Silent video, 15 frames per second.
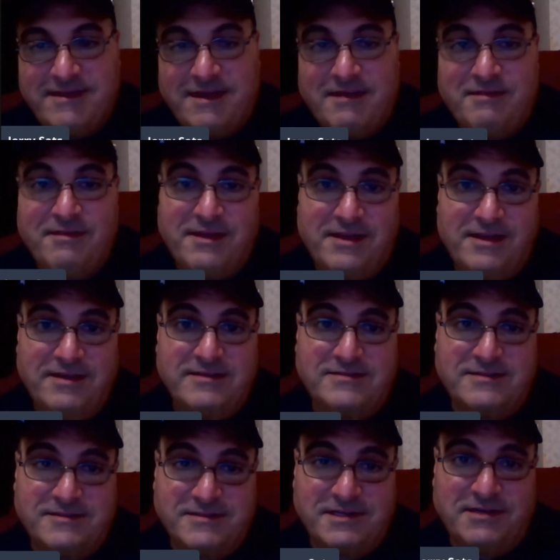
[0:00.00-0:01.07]
I think he is
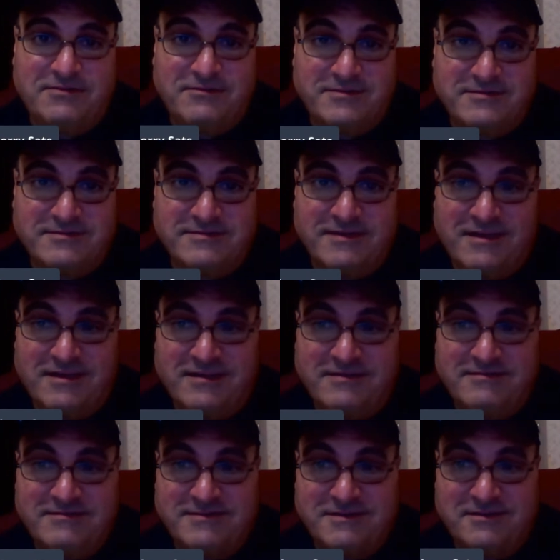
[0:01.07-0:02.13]
a secret
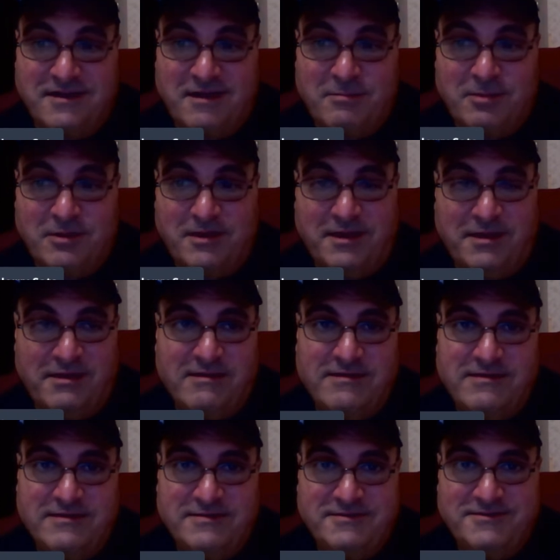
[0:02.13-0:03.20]
celebrity,
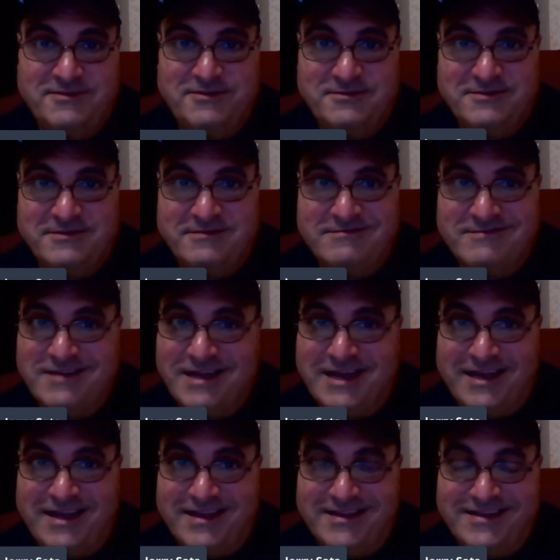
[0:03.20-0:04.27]
Susan.
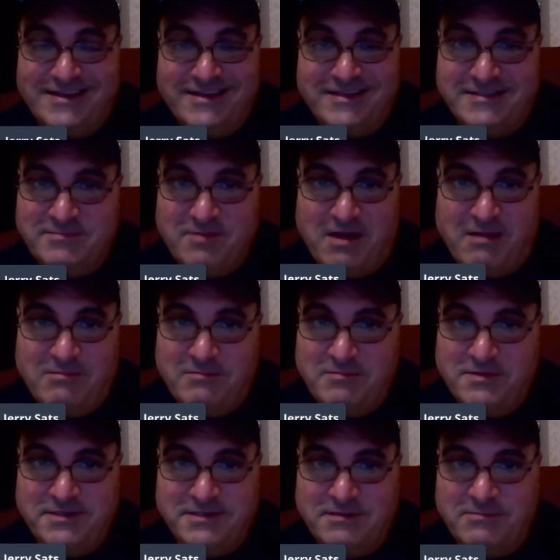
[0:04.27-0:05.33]
He's
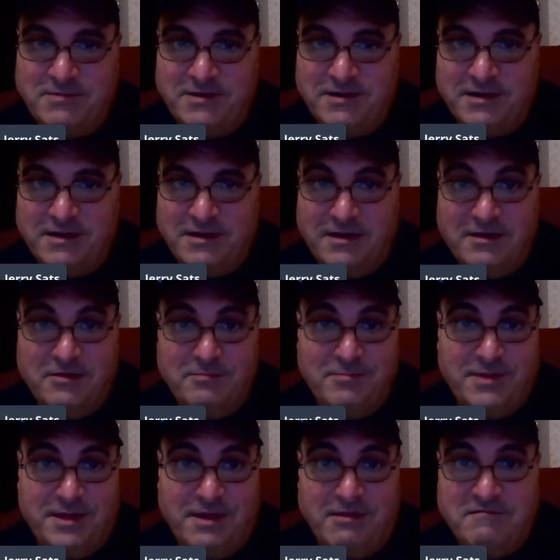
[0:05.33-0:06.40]
probably somebody. He could
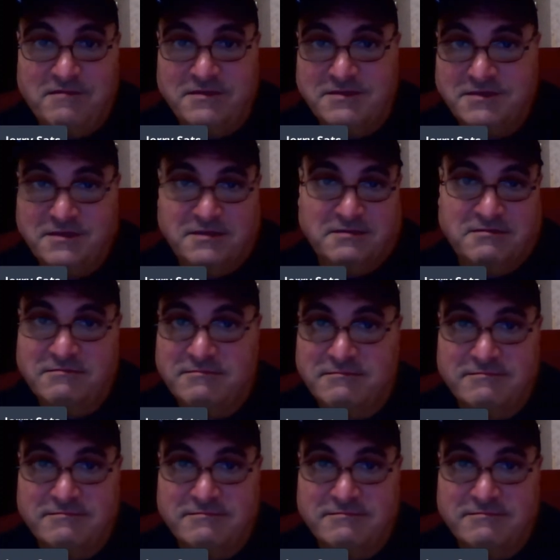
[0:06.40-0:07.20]
be Elvis, and